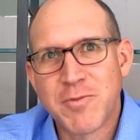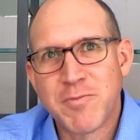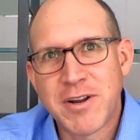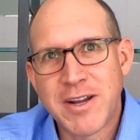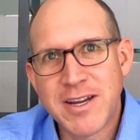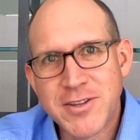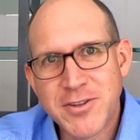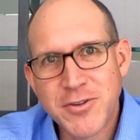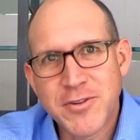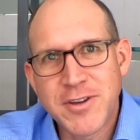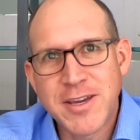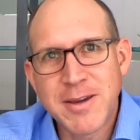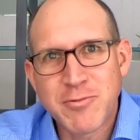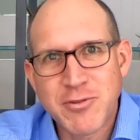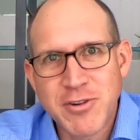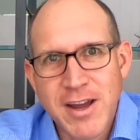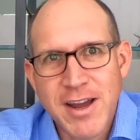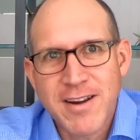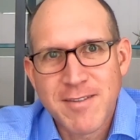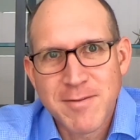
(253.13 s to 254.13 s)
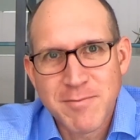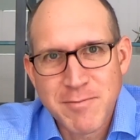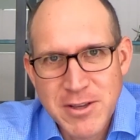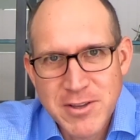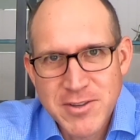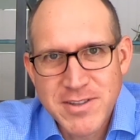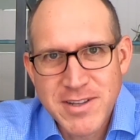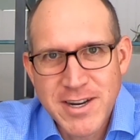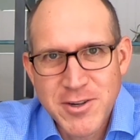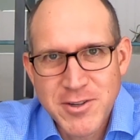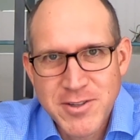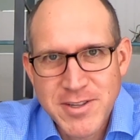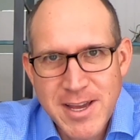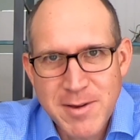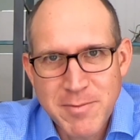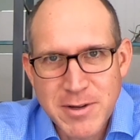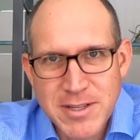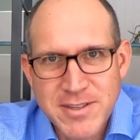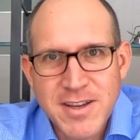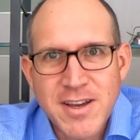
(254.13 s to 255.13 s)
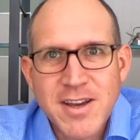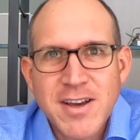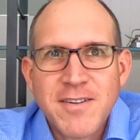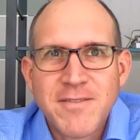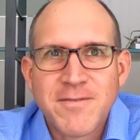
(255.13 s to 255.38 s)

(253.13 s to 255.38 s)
but I do keep track of meals and entertainment.